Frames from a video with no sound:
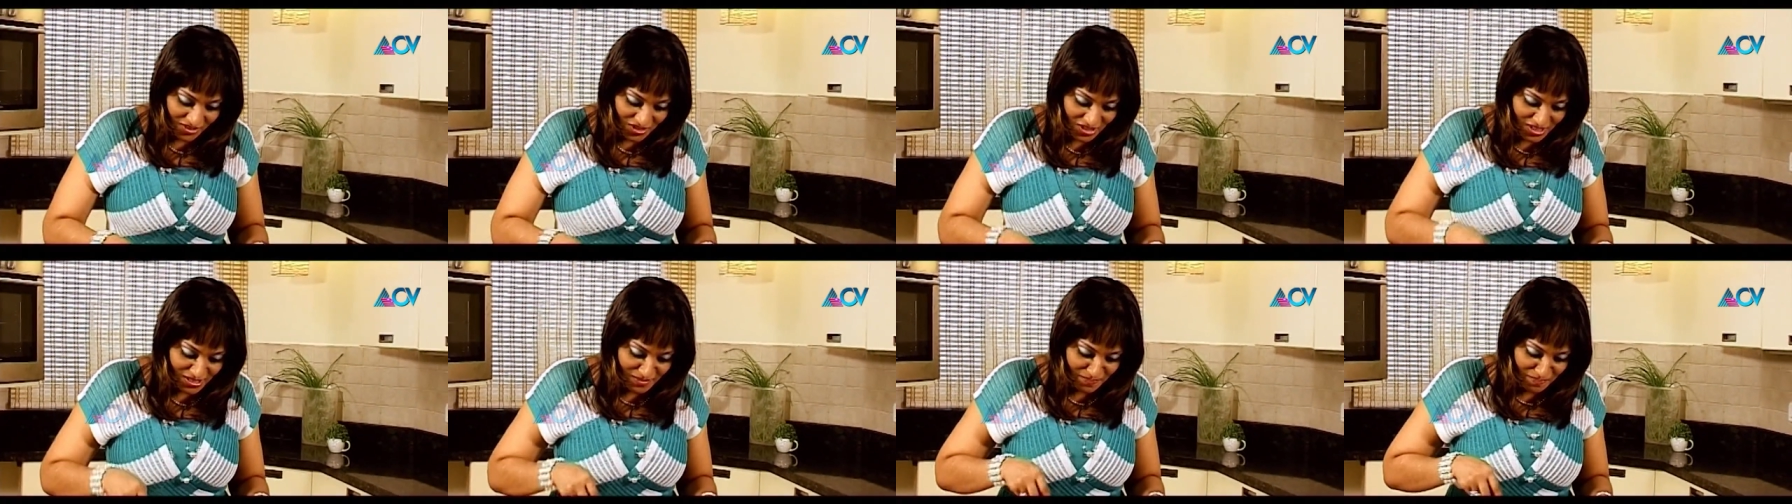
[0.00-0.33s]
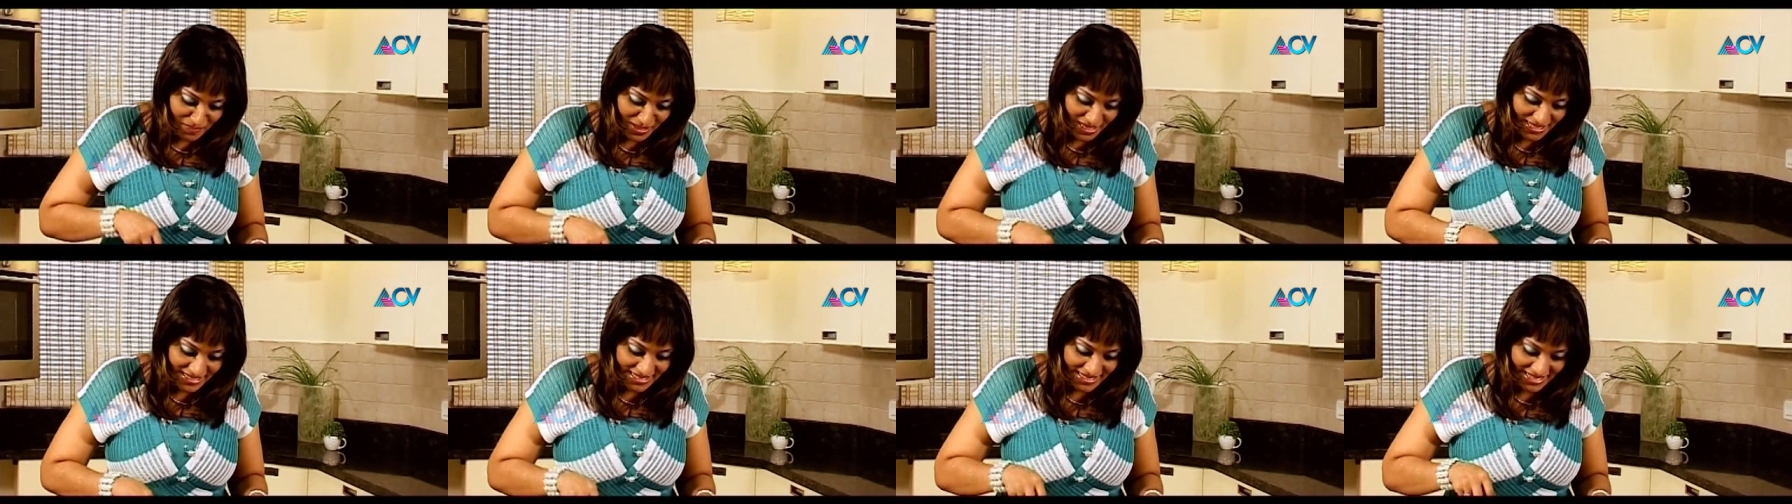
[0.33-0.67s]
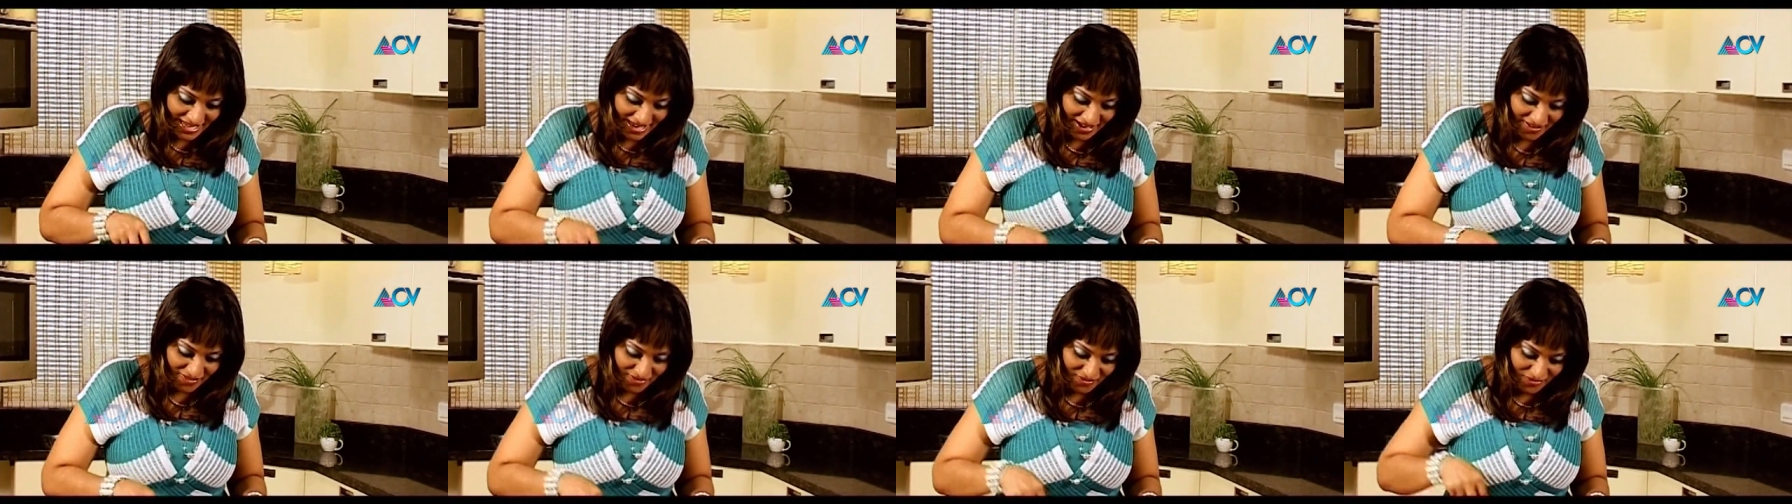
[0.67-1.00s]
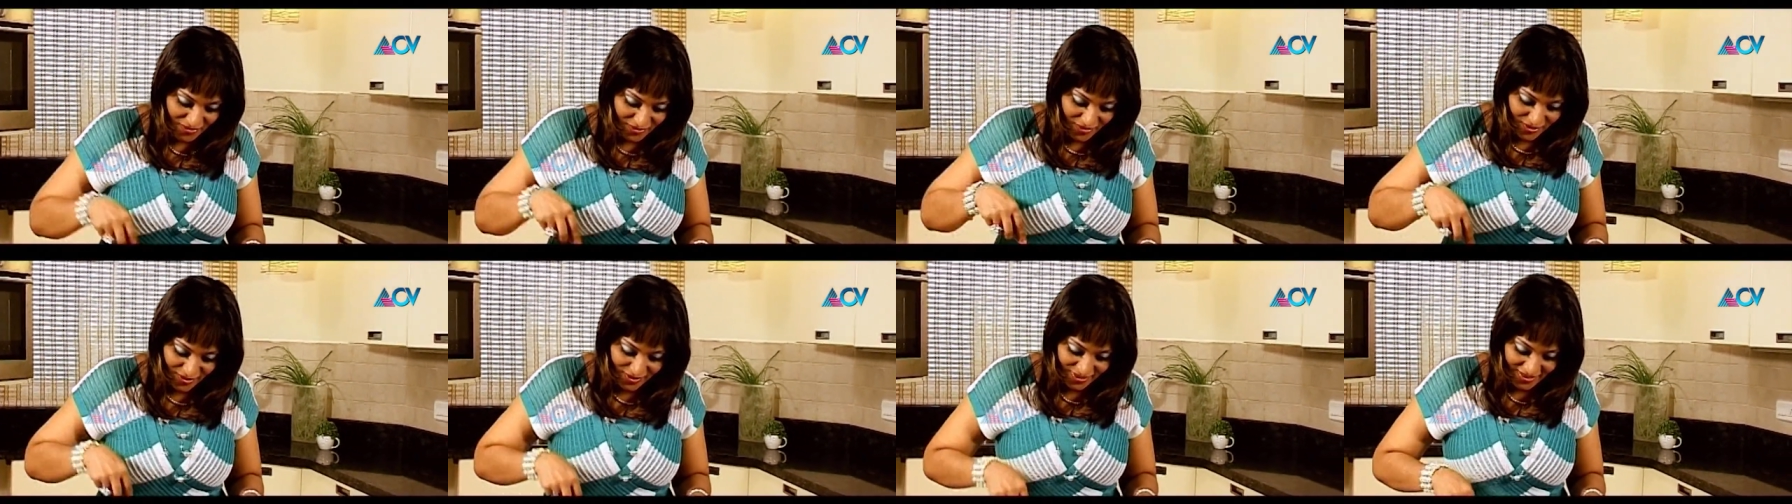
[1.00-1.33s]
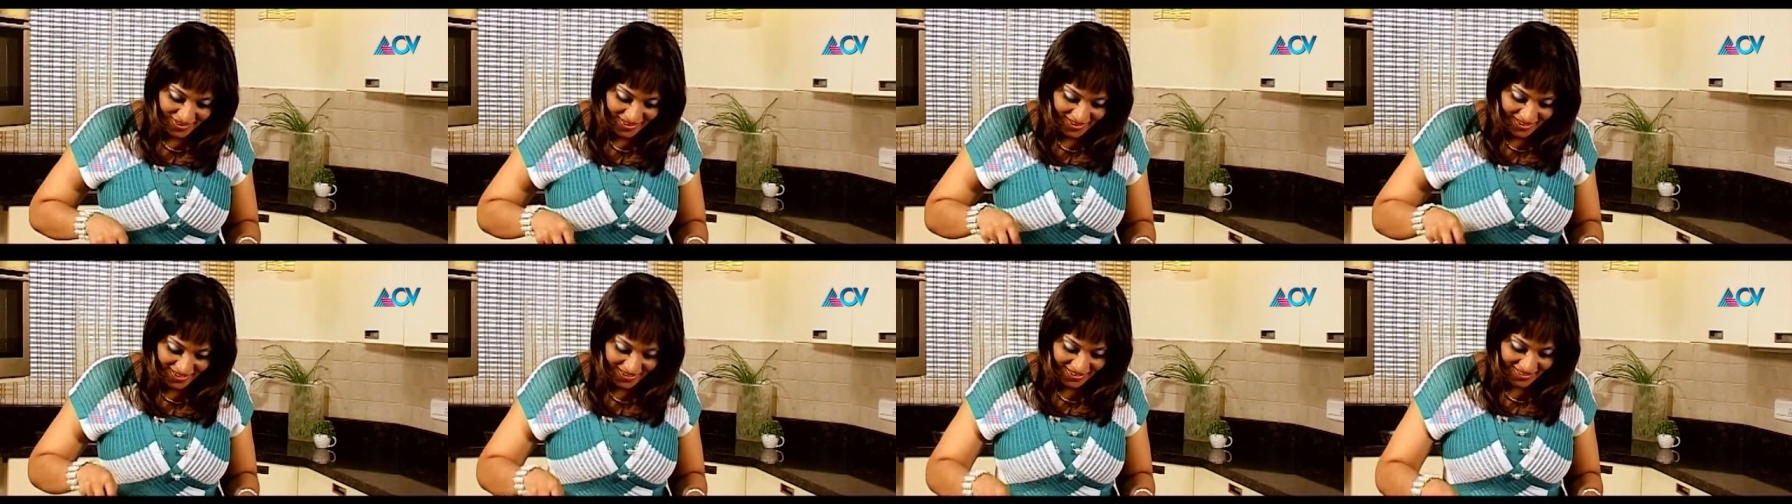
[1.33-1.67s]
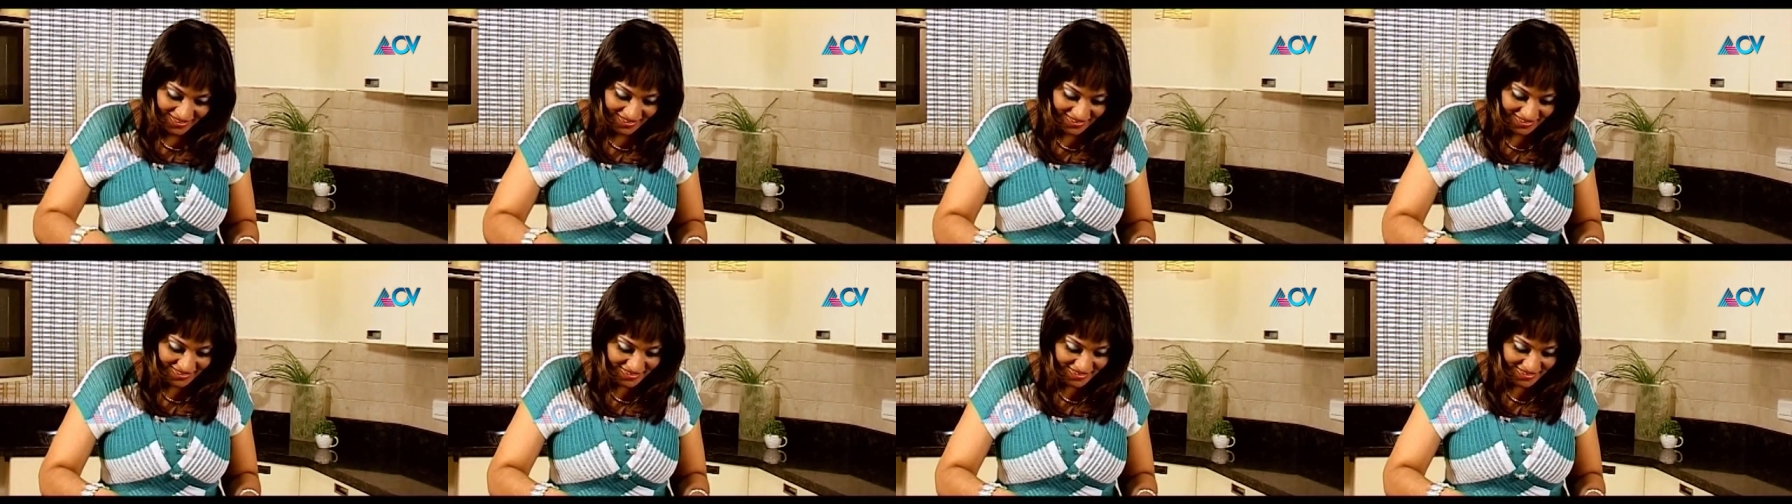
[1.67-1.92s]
Just mix everything.